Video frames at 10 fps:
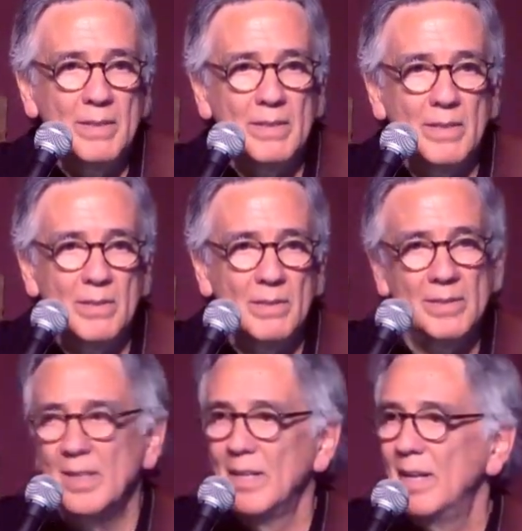You know,
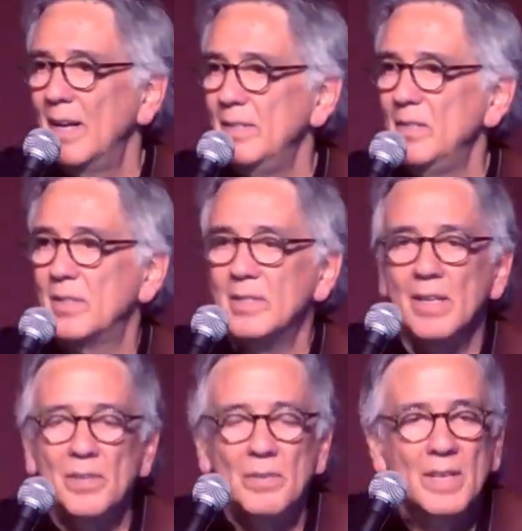and you can
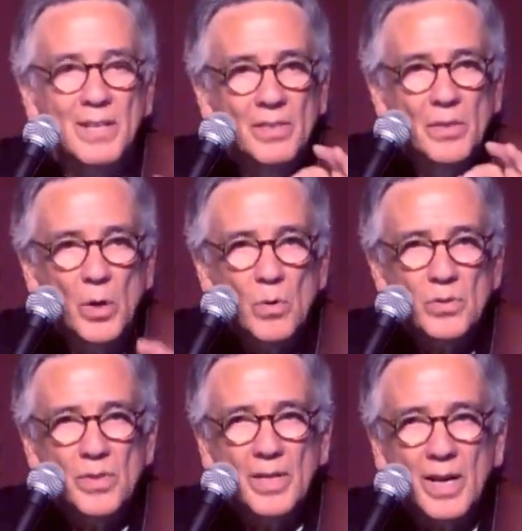tell them. Those
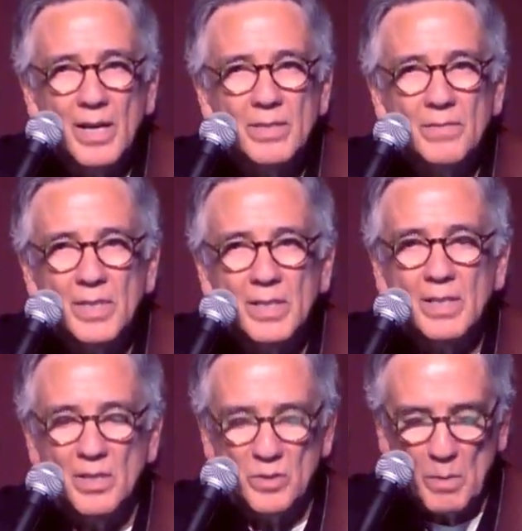are the kinds of
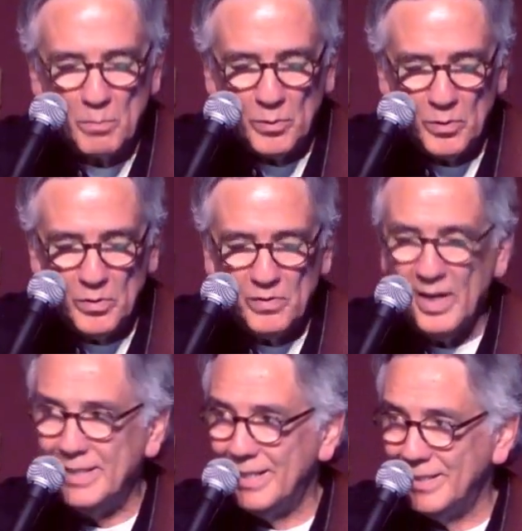details that prove
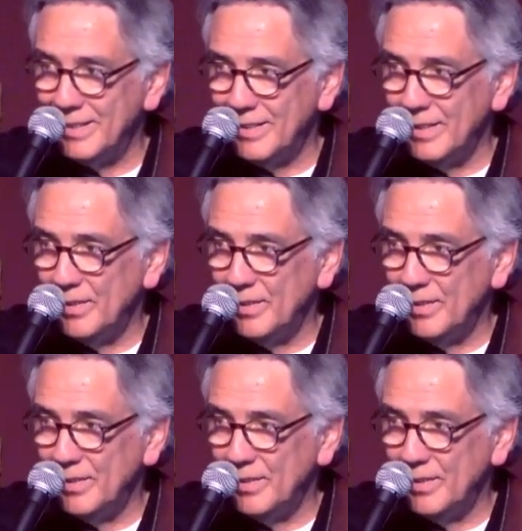identity.